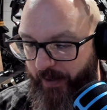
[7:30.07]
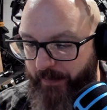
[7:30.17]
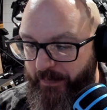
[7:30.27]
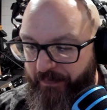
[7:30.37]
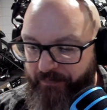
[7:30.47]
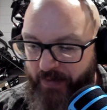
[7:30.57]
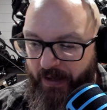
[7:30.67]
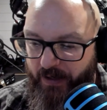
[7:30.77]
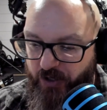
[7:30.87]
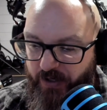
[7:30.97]
But
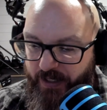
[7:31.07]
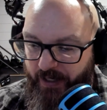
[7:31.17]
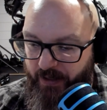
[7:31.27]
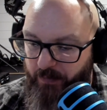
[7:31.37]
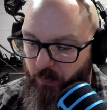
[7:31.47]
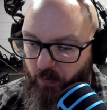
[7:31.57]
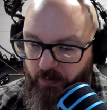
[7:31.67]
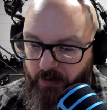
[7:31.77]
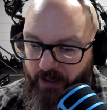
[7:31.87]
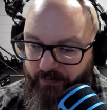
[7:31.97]
she's got a
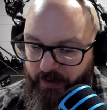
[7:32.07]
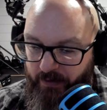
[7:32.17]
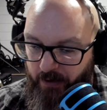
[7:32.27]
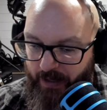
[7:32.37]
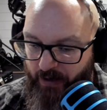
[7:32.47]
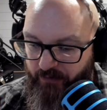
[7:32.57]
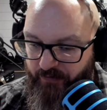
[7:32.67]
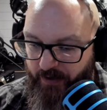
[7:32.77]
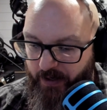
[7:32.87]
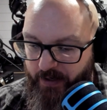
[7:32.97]
lovely little
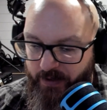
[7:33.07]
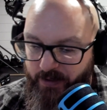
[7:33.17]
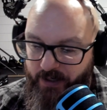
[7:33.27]
outfit on.